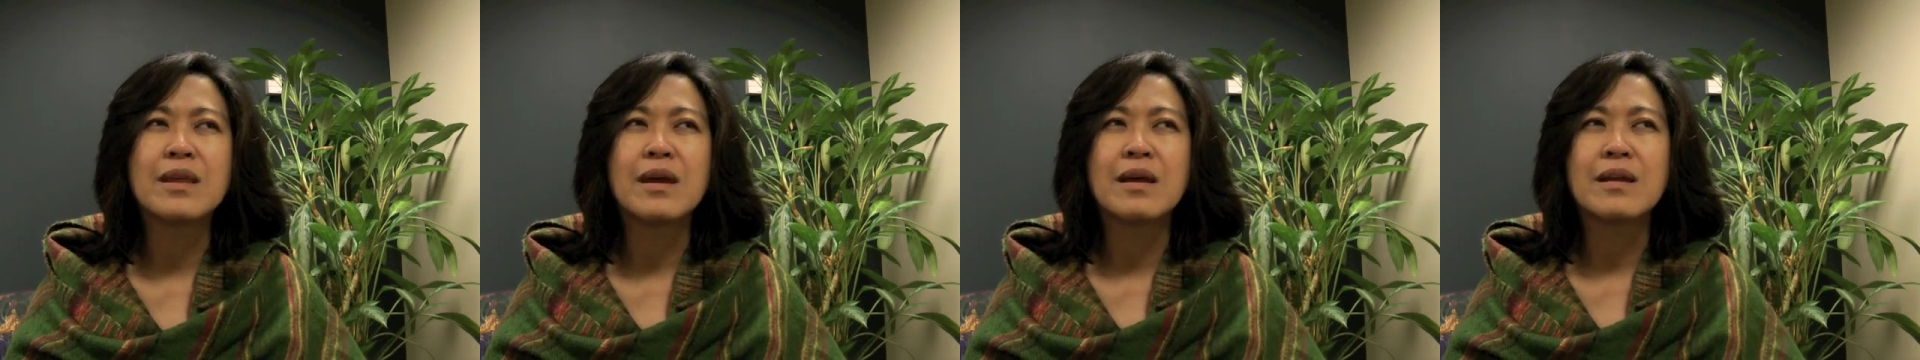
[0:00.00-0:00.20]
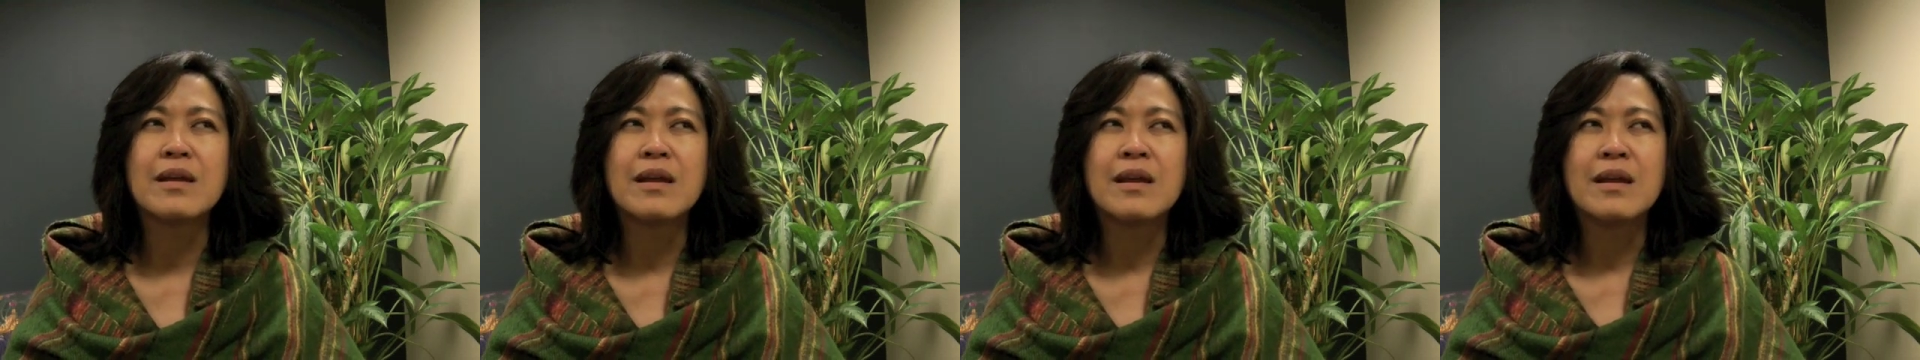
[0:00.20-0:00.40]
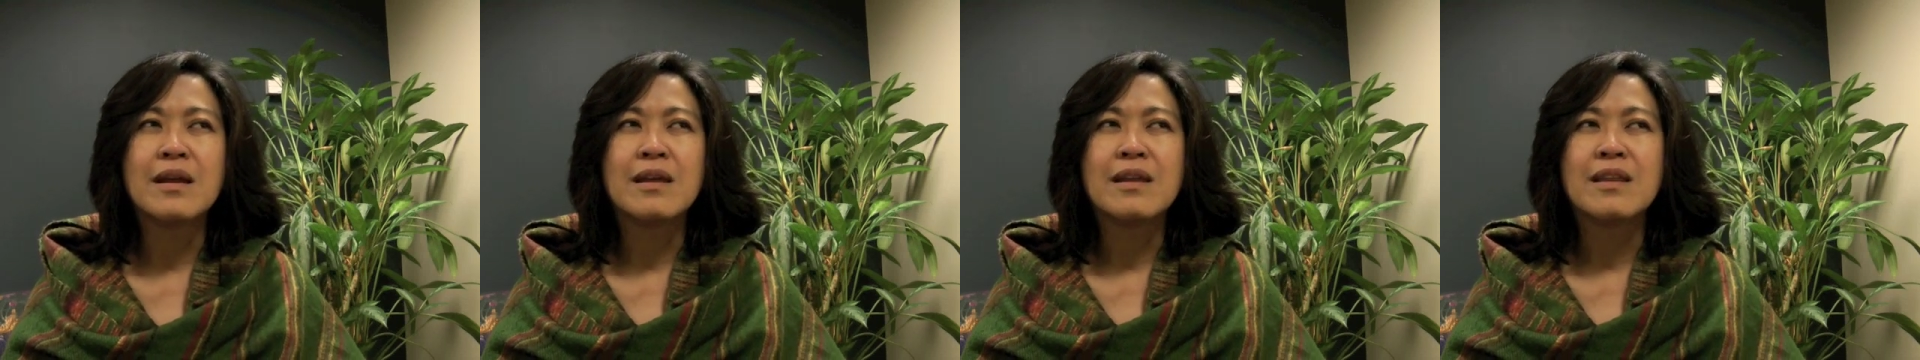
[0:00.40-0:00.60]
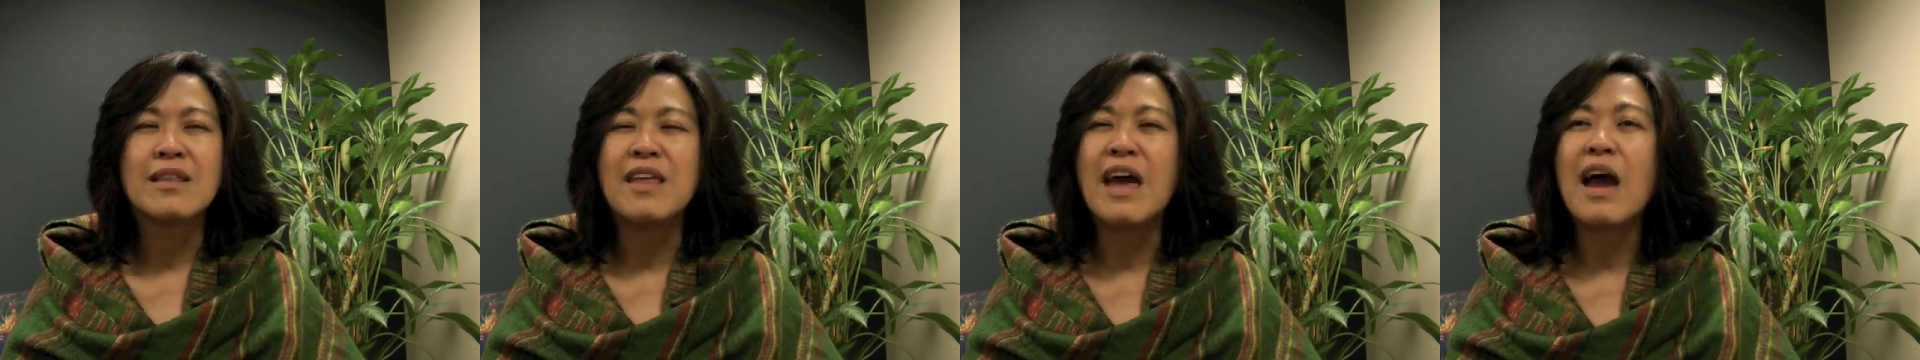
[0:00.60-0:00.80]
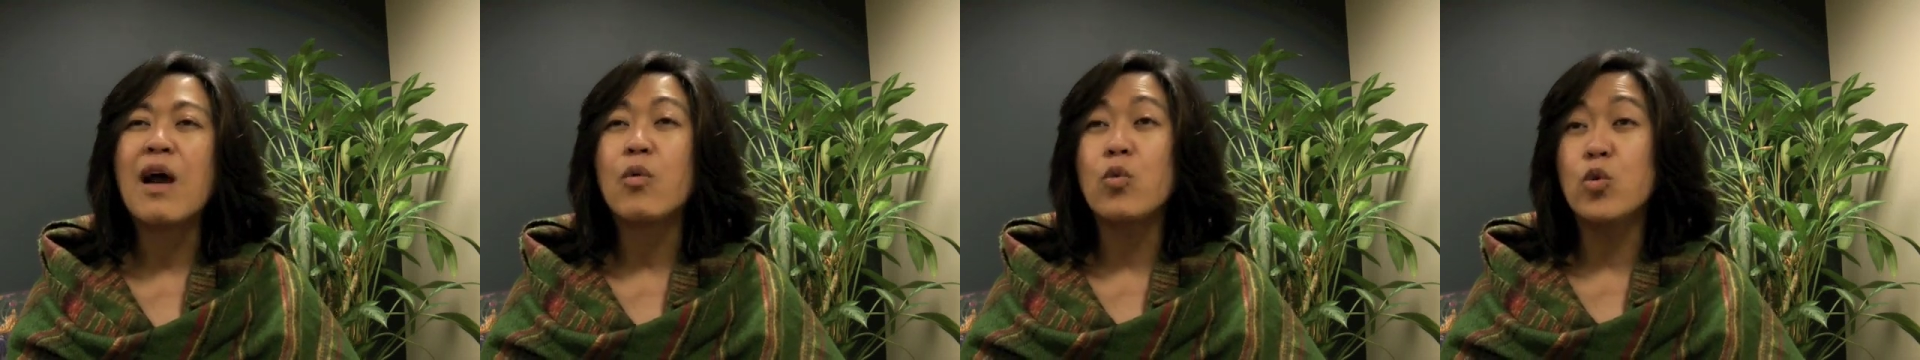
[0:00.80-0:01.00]

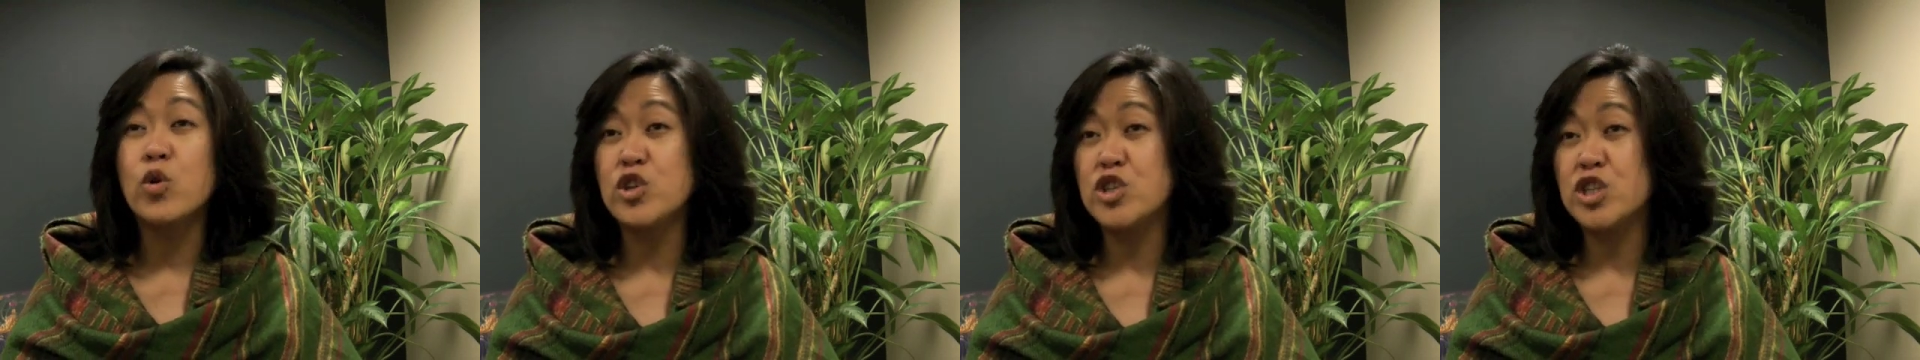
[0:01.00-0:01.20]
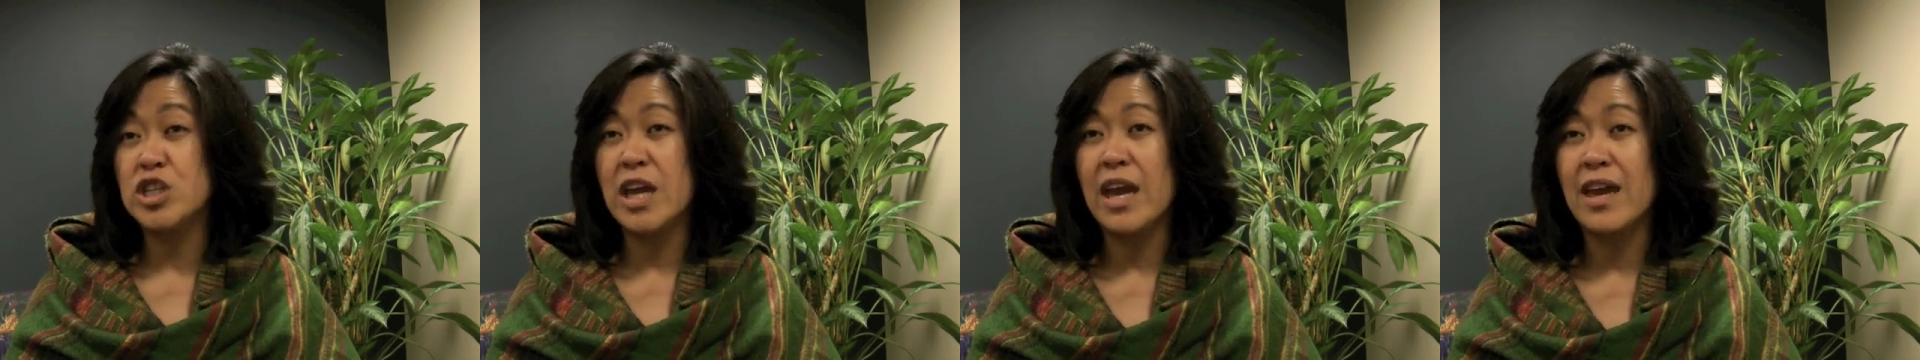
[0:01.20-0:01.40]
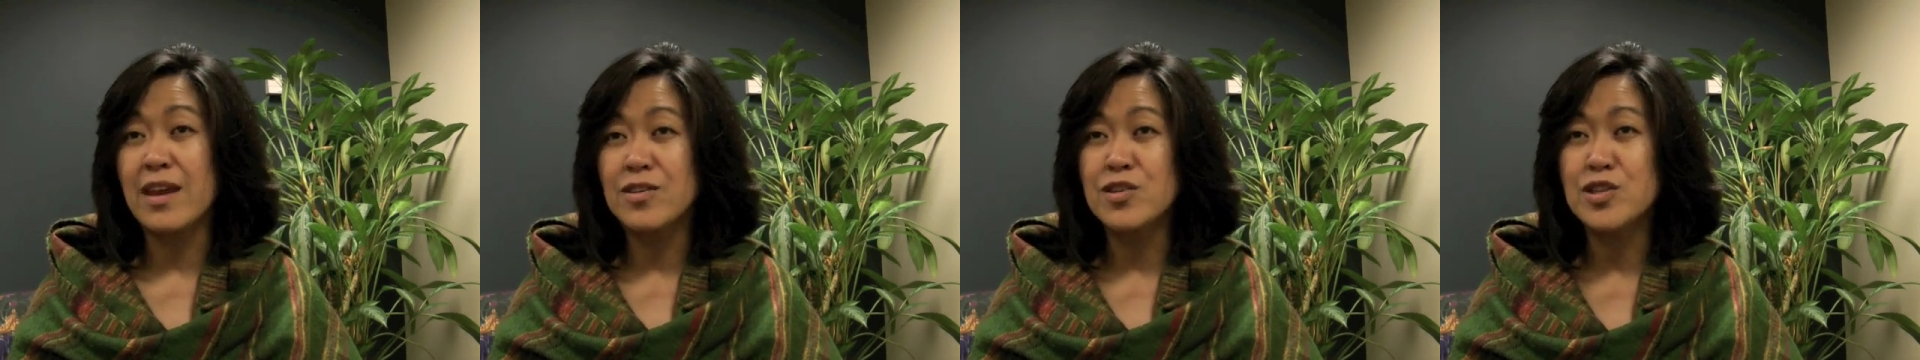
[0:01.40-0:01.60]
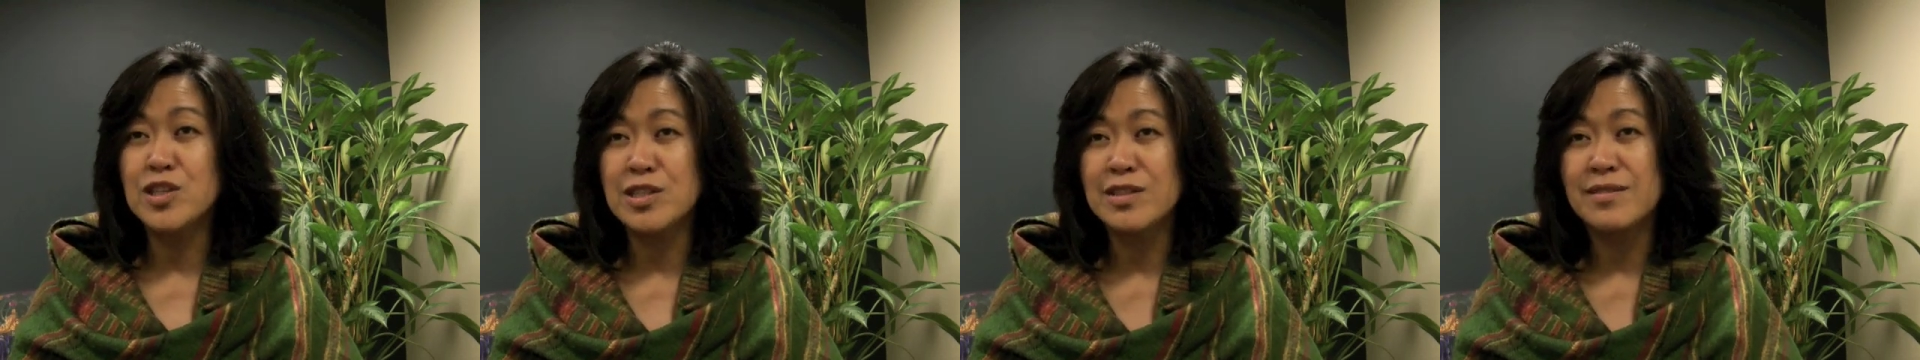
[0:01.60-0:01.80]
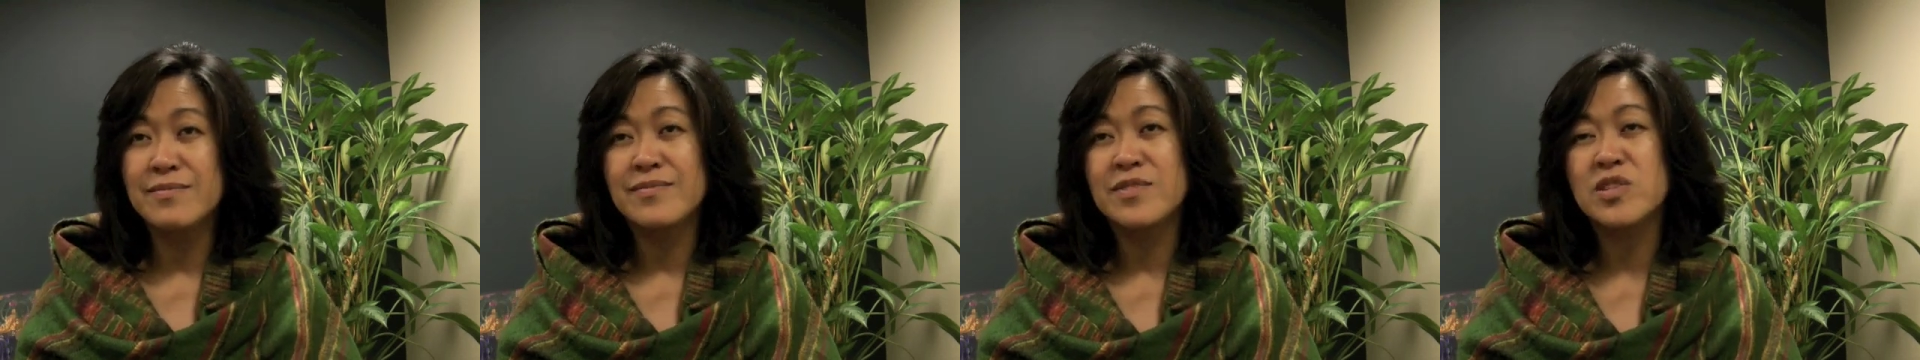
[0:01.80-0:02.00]
that would
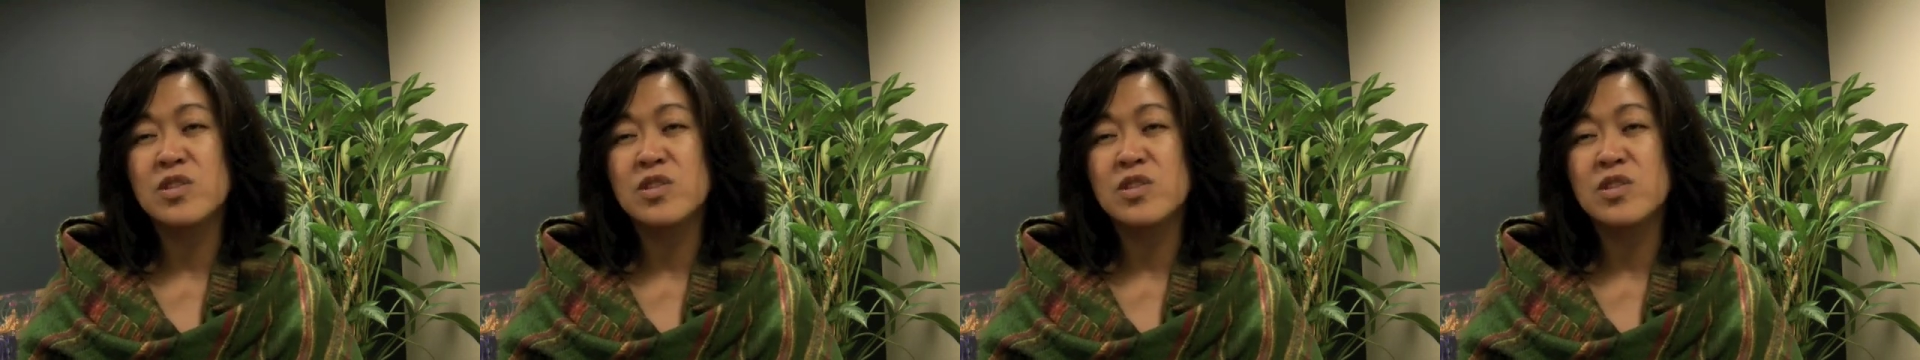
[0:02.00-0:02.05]
change.